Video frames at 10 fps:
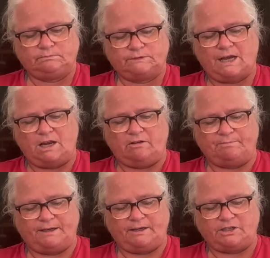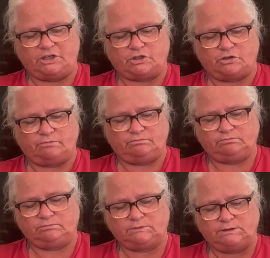I love being a teacher.
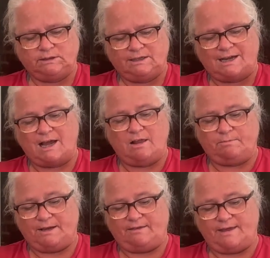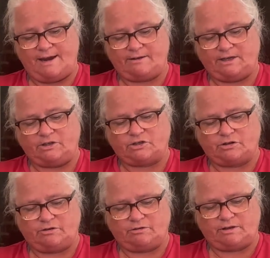I love being their
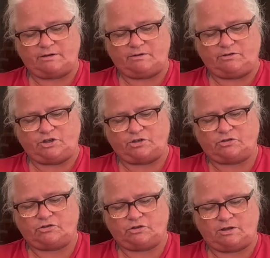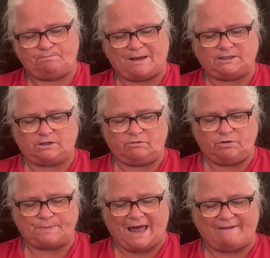teacher. They're just the best
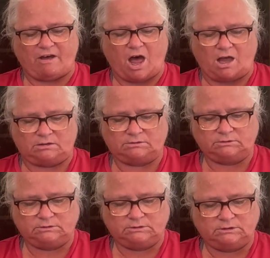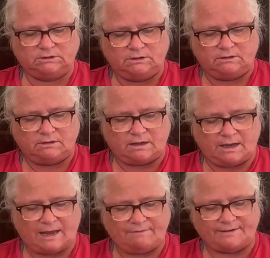group ever. I
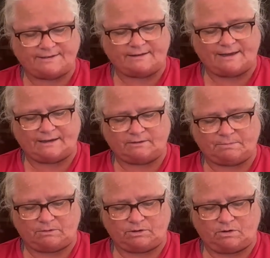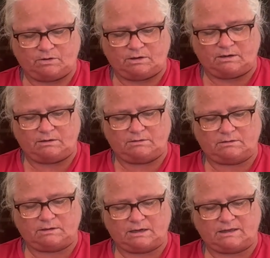have said that about.
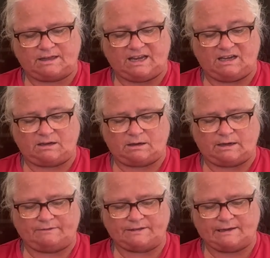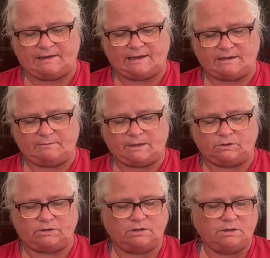I think I have said that
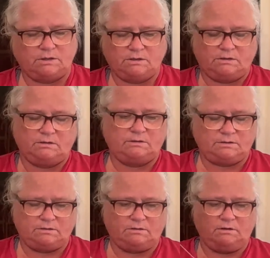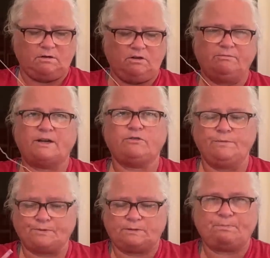about all of my
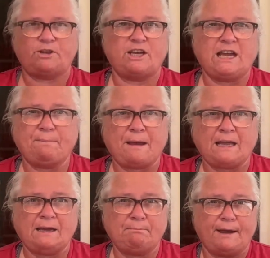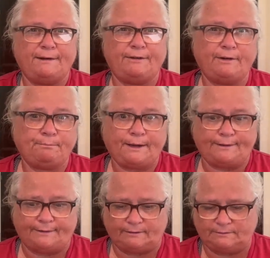groups, but they keep getting better and
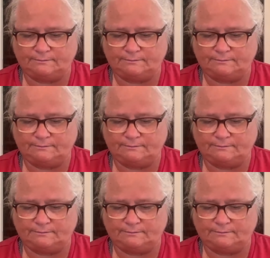better.